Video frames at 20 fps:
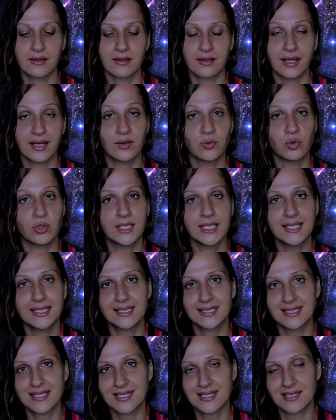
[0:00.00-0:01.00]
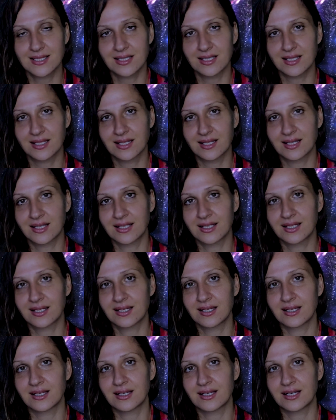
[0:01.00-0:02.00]
And what is
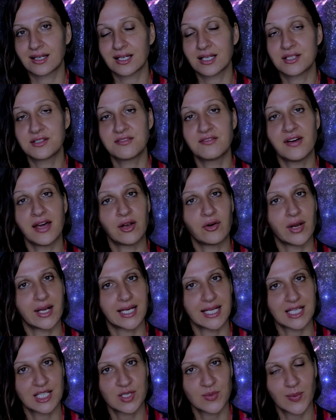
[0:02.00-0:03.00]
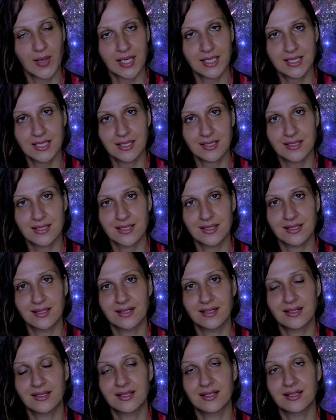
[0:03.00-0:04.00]
very unexpected.
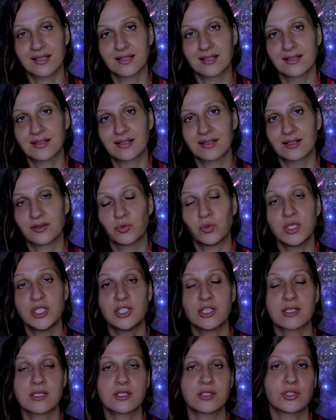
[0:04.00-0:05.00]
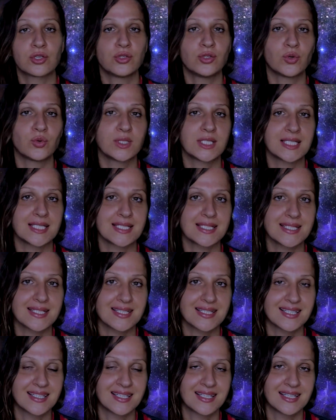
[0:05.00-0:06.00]
We just don't notice
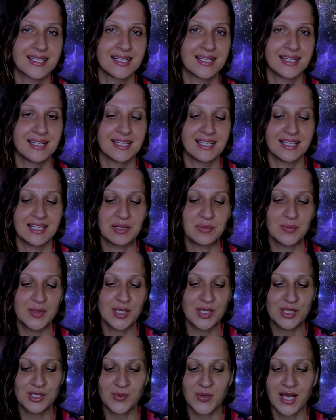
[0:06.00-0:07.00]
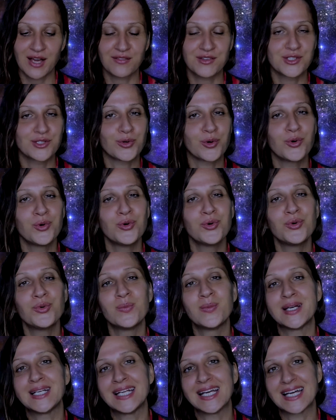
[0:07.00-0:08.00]
because we have so
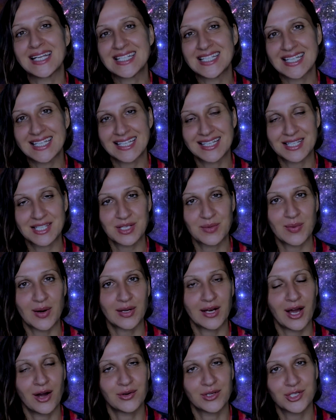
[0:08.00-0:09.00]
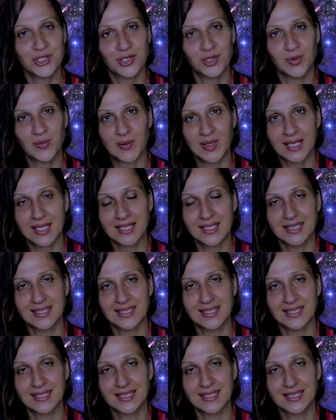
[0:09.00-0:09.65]
many ideas about how it should be.